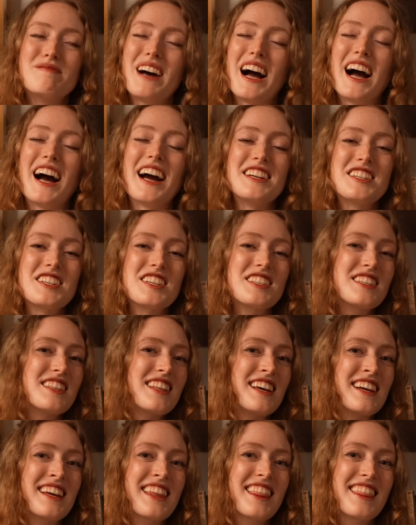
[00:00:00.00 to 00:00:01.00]
I just
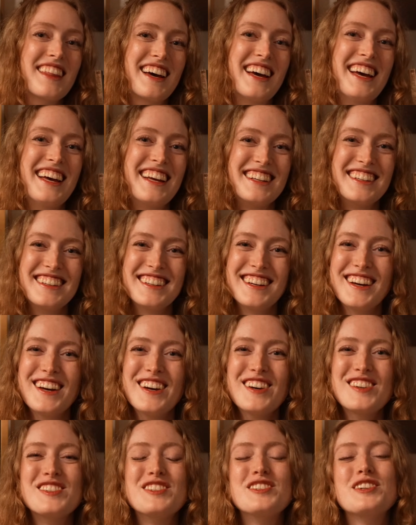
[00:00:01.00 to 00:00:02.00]
think that
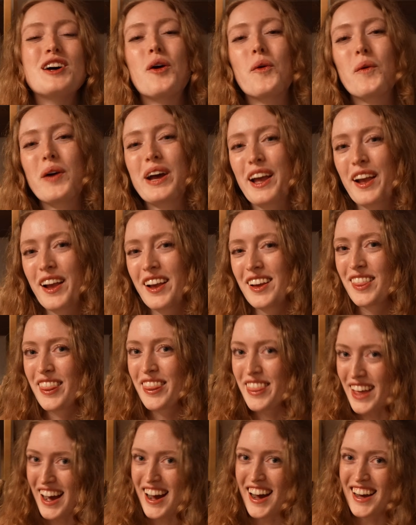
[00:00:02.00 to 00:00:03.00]
knowing
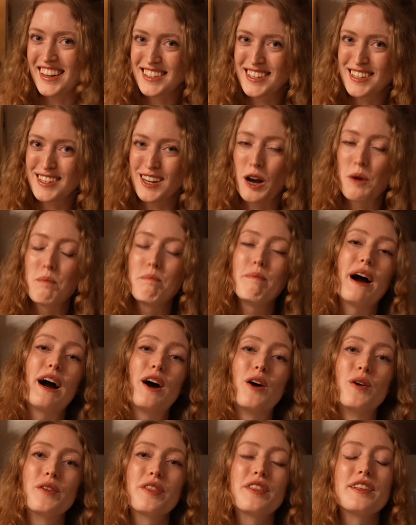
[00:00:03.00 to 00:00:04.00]
that
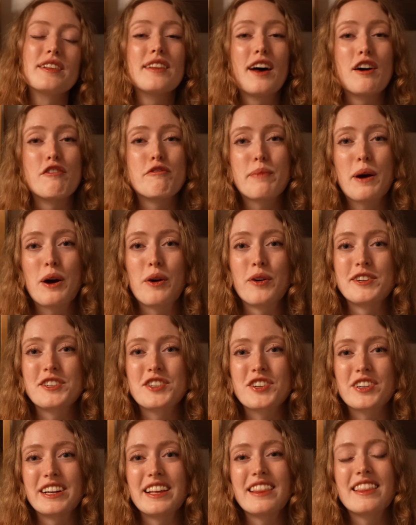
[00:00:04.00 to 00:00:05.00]
about the love
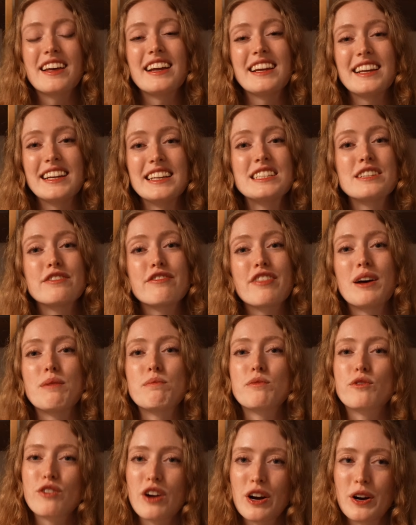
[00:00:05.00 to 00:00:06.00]
poetry that each of
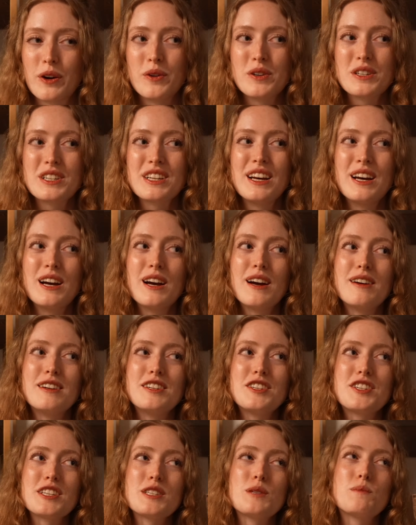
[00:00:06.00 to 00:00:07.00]
them wrote
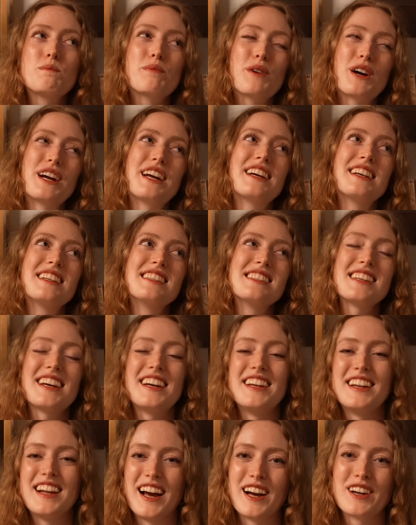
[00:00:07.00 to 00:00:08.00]
just brings
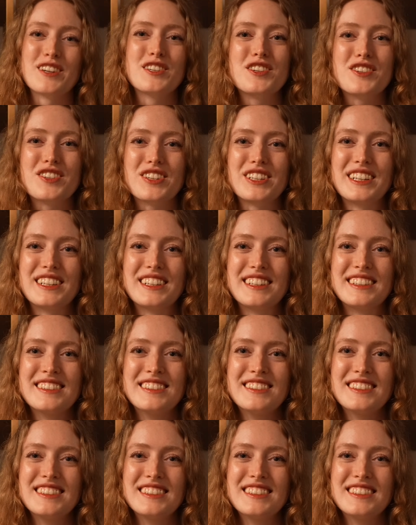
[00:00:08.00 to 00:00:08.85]
an extra